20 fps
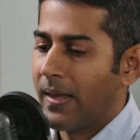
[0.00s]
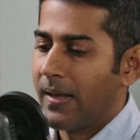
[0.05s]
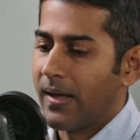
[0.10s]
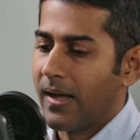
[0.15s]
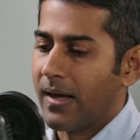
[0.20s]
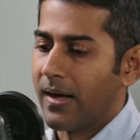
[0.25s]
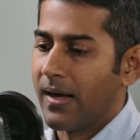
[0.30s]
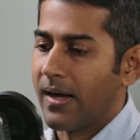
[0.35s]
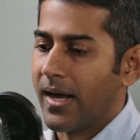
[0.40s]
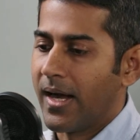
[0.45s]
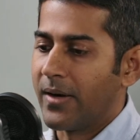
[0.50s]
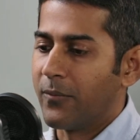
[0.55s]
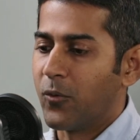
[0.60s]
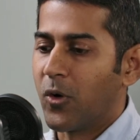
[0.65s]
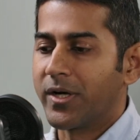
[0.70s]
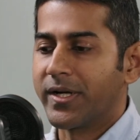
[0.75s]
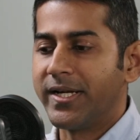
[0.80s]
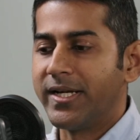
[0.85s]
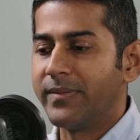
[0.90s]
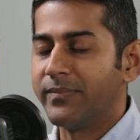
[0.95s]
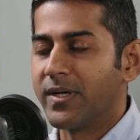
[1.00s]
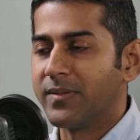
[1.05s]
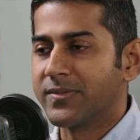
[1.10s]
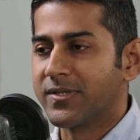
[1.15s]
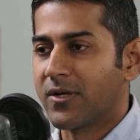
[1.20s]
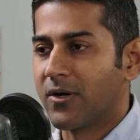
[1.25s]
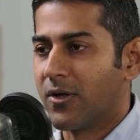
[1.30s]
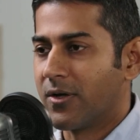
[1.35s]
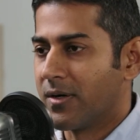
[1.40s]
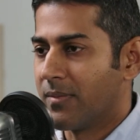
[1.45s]
And what heat pumps
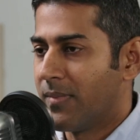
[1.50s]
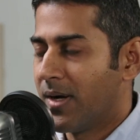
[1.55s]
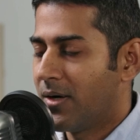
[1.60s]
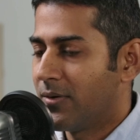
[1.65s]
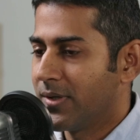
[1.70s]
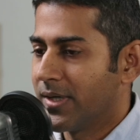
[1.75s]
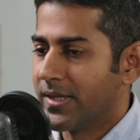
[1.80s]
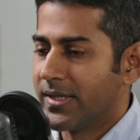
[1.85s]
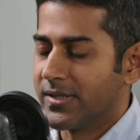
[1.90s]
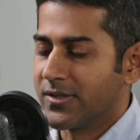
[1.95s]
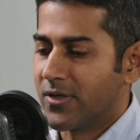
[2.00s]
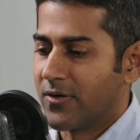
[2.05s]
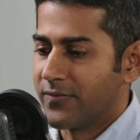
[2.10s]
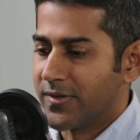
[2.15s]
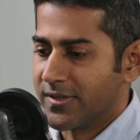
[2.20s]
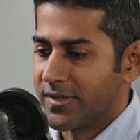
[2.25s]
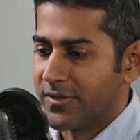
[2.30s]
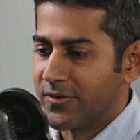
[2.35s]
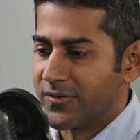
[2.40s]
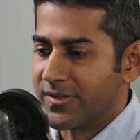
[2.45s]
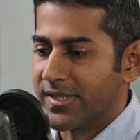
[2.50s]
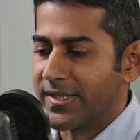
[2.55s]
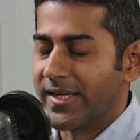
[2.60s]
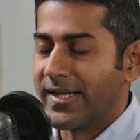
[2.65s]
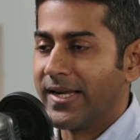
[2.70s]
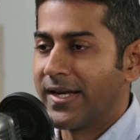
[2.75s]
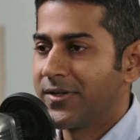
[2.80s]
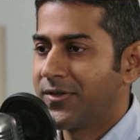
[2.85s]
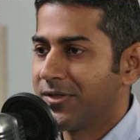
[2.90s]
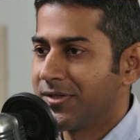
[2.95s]
are all about is obviously using
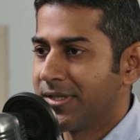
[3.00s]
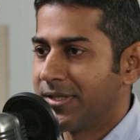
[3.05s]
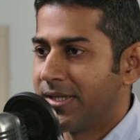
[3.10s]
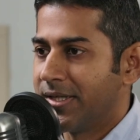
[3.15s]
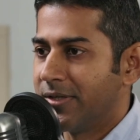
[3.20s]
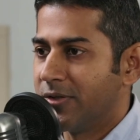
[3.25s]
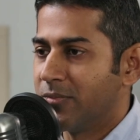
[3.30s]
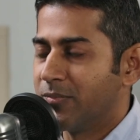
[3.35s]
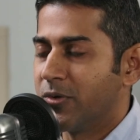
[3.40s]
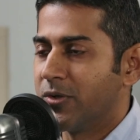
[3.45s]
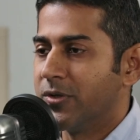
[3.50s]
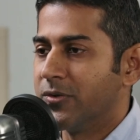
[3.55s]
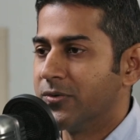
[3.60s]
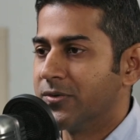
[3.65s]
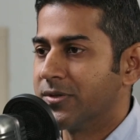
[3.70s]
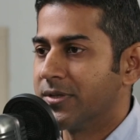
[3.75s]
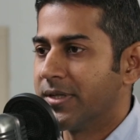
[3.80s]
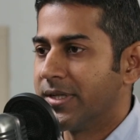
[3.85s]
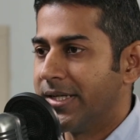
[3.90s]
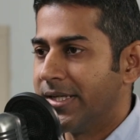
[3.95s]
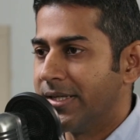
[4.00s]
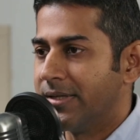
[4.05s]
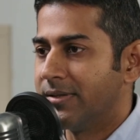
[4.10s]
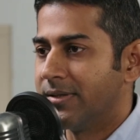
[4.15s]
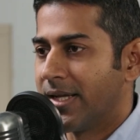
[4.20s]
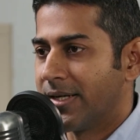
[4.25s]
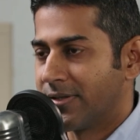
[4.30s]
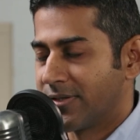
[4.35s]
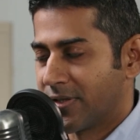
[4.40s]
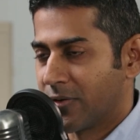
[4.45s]
electricity to produce the heat
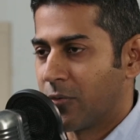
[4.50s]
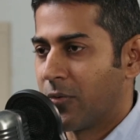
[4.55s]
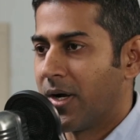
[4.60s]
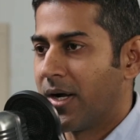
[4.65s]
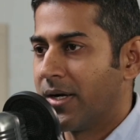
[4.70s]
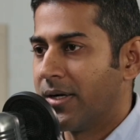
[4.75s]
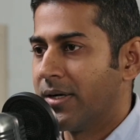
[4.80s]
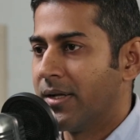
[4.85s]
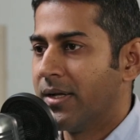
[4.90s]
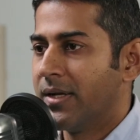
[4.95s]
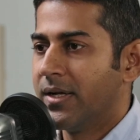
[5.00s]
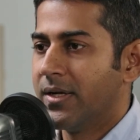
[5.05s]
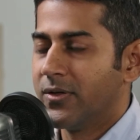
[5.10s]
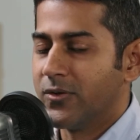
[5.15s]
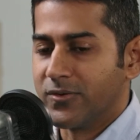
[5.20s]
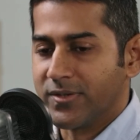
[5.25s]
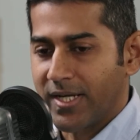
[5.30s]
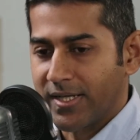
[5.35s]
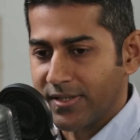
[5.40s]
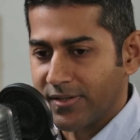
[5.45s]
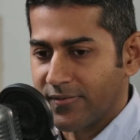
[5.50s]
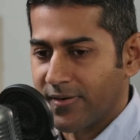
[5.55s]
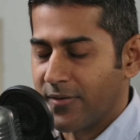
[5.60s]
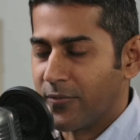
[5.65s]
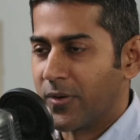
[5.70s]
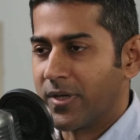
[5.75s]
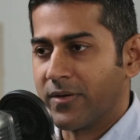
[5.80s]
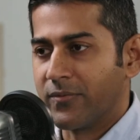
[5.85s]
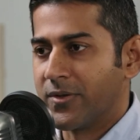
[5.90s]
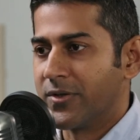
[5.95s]
that's required to satisfy
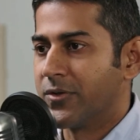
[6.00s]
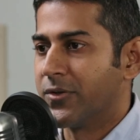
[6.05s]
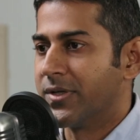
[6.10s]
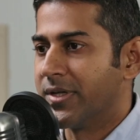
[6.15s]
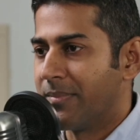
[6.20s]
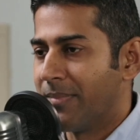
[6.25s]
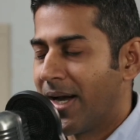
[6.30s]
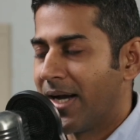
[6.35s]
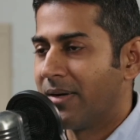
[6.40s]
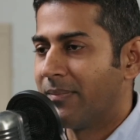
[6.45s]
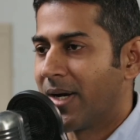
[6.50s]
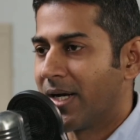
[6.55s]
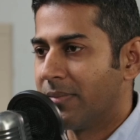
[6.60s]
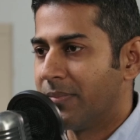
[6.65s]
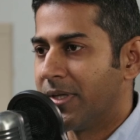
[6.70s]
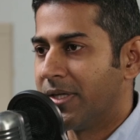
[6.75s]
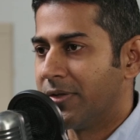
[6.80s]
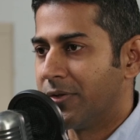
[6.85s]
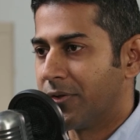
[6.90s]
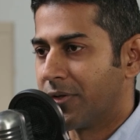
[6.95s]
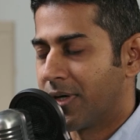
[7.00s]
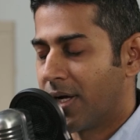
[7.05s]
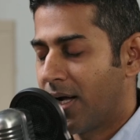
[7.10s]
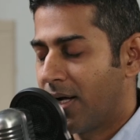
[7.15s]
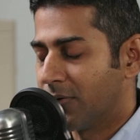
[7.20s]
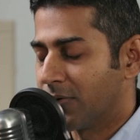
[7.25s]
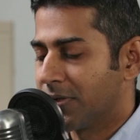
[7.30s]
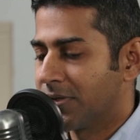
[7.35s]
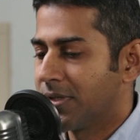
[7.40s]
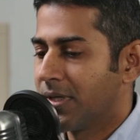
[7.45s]
whatever your demand might be in your
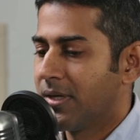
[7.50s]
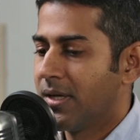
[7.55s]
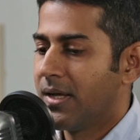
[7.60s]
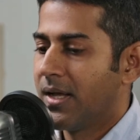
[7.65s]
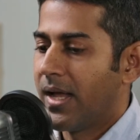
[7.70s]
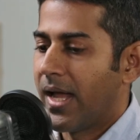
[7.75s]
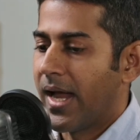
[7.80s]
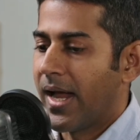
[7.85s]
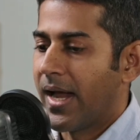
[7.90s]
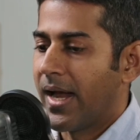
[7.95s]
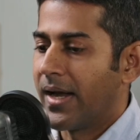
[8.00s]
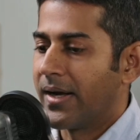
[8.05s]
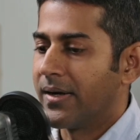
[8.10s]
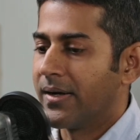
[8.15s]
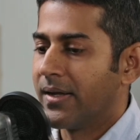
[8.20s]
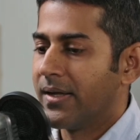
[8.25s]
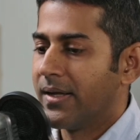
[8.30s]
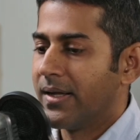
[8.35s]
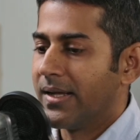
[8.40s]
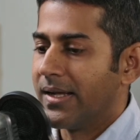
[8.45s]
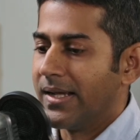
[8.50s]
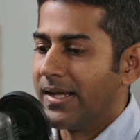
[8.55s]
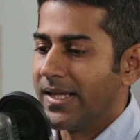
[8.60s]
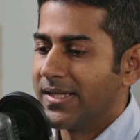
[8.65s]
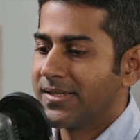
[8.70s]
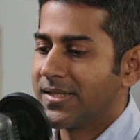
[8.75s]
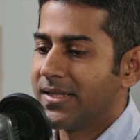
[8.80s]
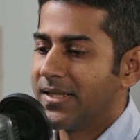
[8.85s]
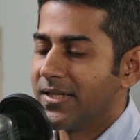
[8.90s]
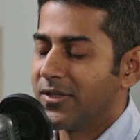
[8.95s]
house, and
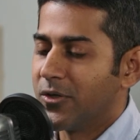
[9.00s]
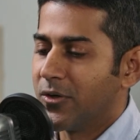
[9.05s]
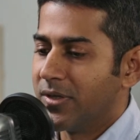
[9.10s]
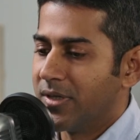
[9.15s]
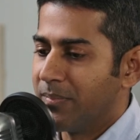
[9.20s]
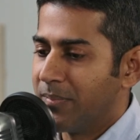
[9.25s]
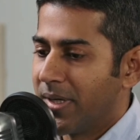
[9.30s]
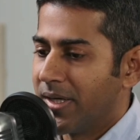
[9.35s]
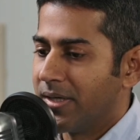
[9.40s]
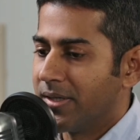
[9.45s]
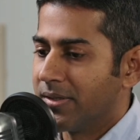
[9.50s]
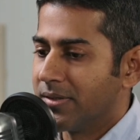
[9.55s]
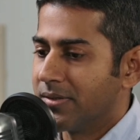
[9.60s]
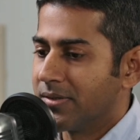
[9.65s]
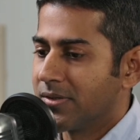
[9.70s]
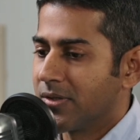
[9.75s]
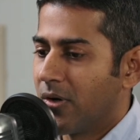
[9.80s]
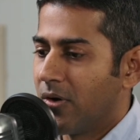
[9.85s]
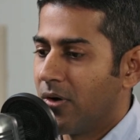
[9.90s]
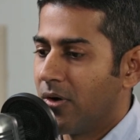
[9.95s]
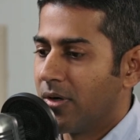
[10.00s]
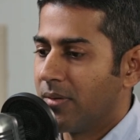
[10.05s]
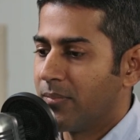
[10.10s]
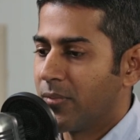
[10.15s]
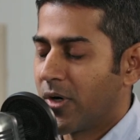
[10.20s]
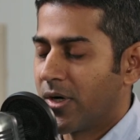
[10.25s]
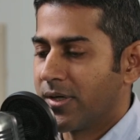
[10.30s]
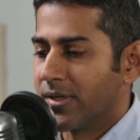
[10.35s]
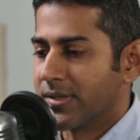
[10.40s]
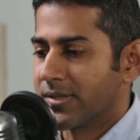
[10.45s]
lessening your dependence on
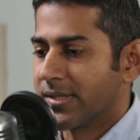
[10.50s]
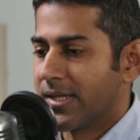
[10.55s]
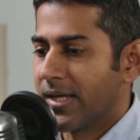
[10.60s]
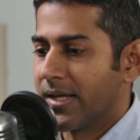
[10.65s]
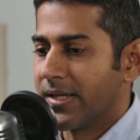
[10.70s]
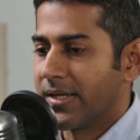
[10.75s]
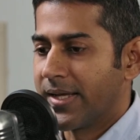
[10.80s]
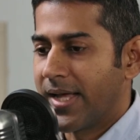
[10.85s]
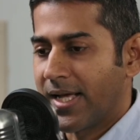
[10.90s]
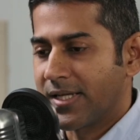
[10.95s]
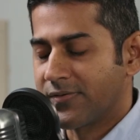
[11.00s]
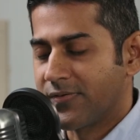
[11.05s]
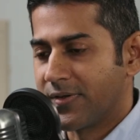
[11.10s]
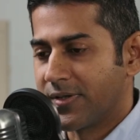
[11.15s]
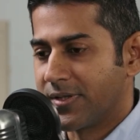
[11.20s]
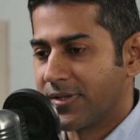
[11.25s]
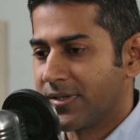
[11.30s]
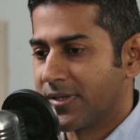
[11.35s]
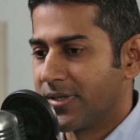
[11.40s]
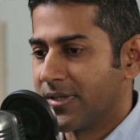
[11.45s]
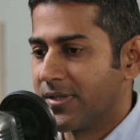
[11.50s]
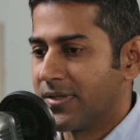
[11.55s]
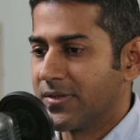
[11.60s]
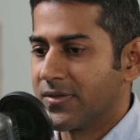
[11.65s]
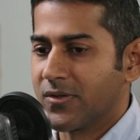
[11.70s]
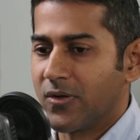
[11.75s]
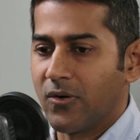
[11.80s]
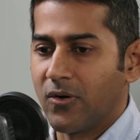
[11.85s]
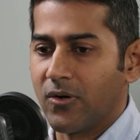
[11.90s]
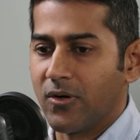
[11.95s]
products like gas
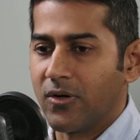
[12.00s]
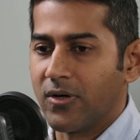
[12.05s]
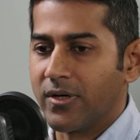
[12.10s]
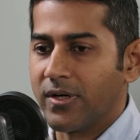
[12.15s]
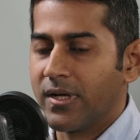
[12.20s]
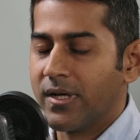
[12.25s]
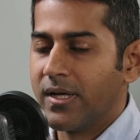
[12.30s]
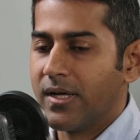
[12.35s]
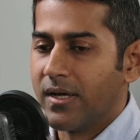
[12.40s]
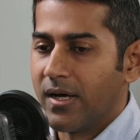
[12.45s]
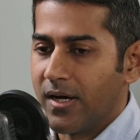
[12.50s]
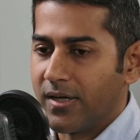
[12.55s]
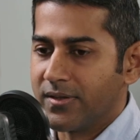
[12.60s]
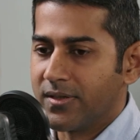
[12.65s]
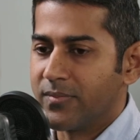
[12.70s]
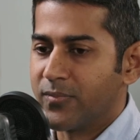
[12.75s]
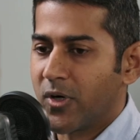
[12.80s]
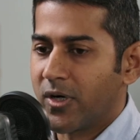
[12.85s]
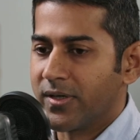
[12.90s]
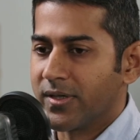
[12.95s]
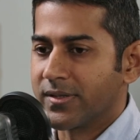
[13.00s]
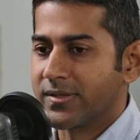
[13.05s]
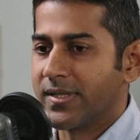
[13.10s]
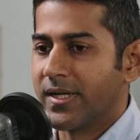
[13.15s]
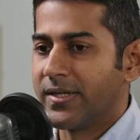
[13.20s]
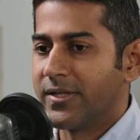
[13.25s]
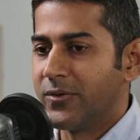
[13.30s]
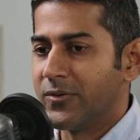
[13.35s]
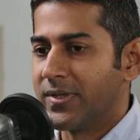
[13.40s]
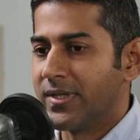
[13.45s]
furnaces or other products
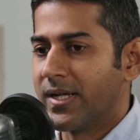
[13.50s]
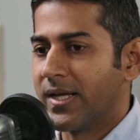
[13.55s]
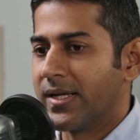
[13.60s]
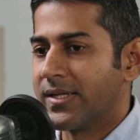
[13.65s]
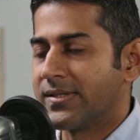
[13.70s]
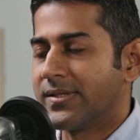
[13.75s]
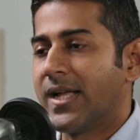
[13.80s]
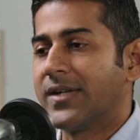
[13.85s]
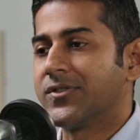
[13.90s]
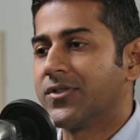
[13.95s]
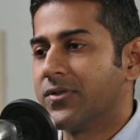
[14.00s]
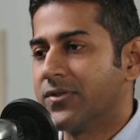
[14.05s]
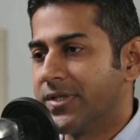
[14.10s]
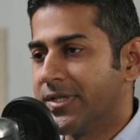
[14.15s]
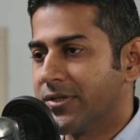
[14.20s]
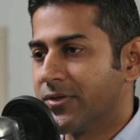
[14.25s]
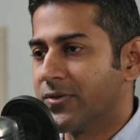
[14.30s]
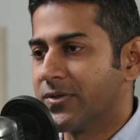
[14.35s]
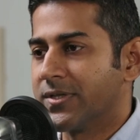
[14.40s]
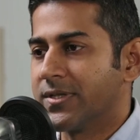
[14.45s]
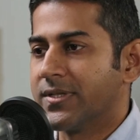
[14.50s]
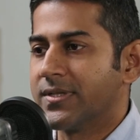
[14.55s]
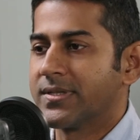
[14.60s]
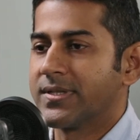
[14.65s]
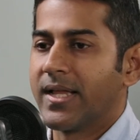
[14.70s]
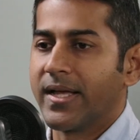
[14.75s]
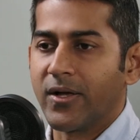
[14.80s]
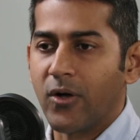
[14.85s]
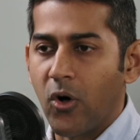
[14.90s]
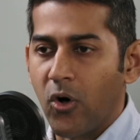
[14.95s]
that utilize natural resources
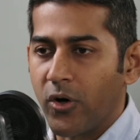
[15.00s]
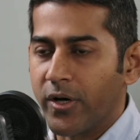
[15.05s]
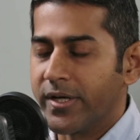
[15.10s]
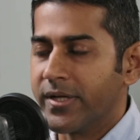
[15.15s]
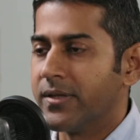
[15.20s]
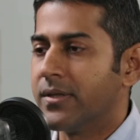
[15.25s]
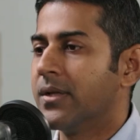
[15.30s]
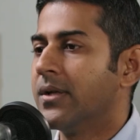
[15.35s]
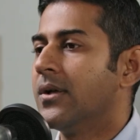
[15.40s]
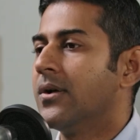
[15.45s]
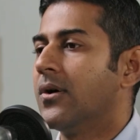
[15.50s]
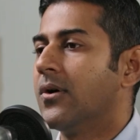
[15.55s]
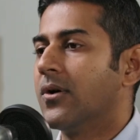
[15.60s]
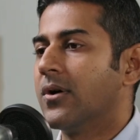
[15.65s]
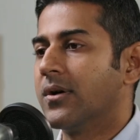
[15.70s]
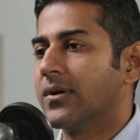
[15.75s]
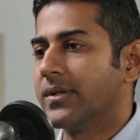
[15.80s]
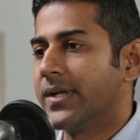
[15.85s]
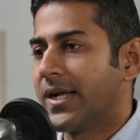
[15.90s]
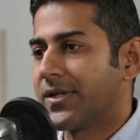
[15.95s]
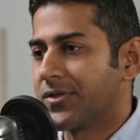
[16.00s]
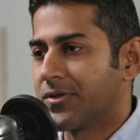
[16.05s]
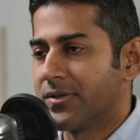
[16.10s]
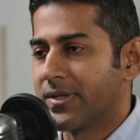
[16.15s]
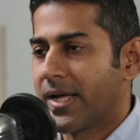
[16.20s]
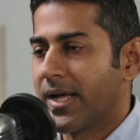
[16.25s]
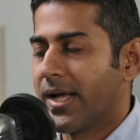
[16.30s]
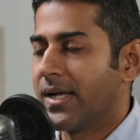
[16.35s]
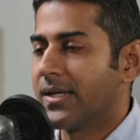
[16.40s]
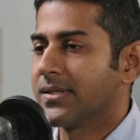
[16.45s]
like oil or natural
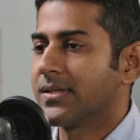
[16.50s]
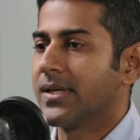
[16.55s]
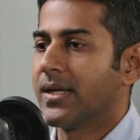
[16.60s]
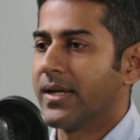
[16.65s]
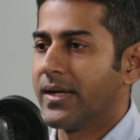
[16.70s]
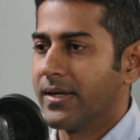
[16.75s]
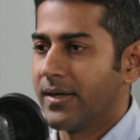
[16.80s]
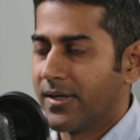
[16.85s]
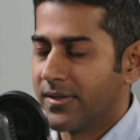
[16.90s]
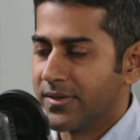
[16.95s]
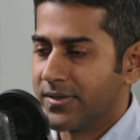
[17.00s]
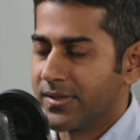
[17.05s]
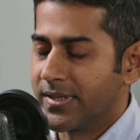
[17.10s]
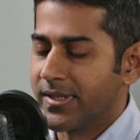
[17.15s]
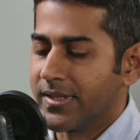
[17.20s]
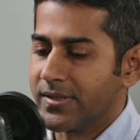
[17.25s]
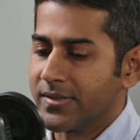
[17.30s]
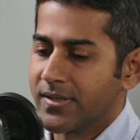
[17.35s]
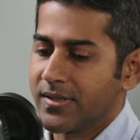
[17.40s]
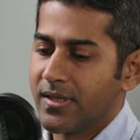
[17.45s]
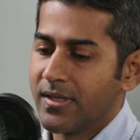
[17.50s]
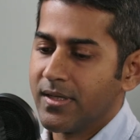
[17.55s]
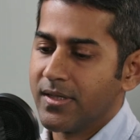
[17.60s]
gas and other things.